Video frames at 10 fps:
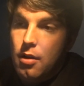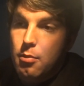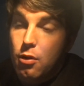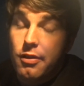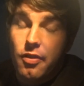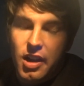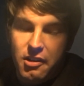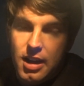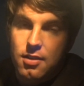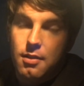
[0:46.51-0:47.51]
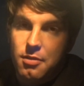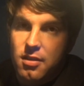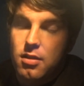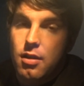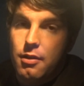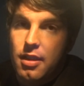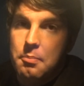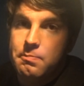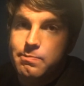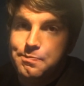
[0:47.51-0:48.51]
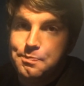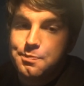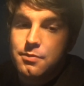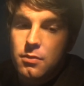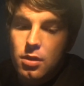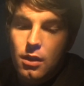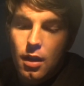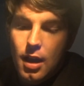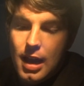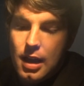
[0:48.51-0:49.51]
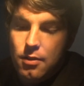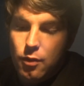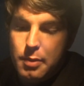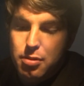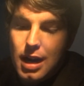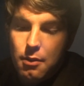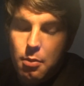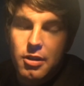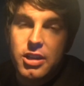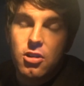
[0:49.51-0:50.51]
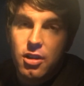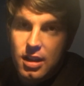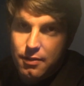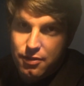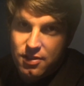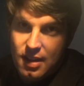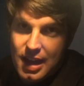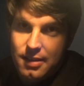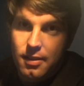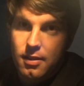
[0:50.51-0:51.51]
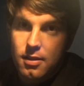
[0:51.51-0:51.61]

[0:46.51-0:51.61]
more than likely had something to do with it. And we probably could have stayed.